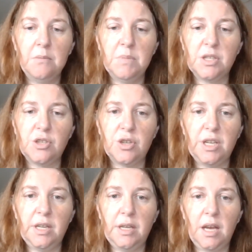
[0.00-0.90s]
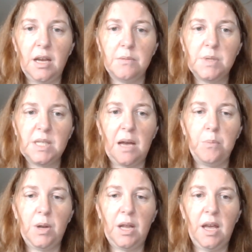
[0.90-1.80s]
mystery
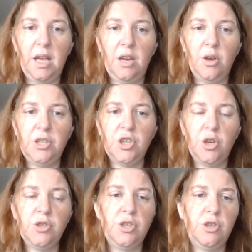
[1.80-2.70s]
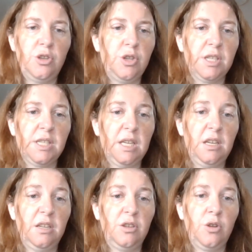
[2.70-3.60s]
sampler, and I chose to do this
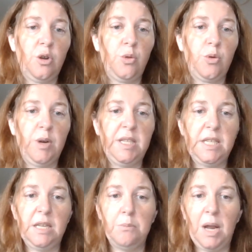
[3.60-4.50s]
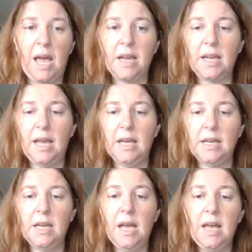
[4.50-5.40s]
in good old 310 black
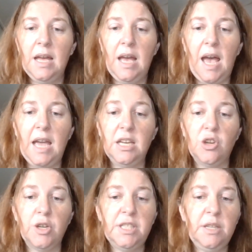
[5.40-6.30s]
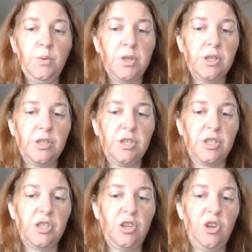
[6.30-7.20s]
and 890, which is
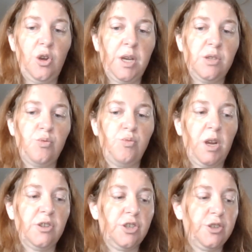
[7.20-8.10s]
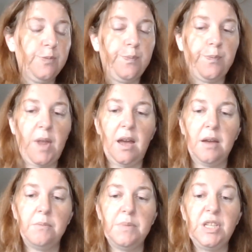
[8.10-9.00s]
just a nice rich
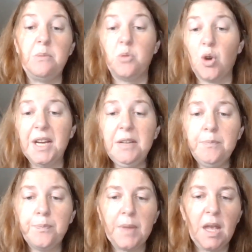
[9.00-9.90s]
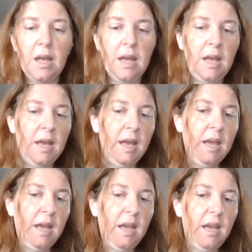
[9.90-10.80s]
deep green.
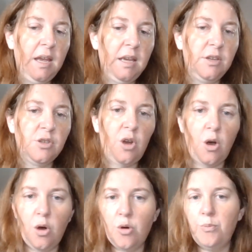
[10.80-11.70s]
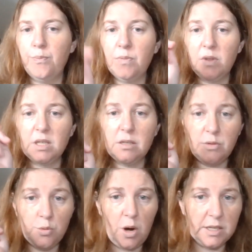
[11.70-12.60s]
And this
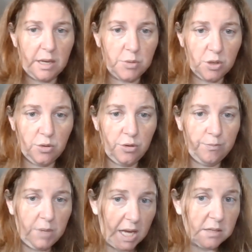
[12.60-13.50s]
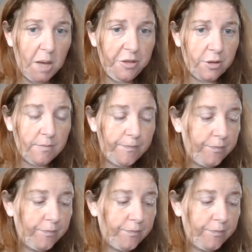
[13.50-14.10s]
is where I was up to last month.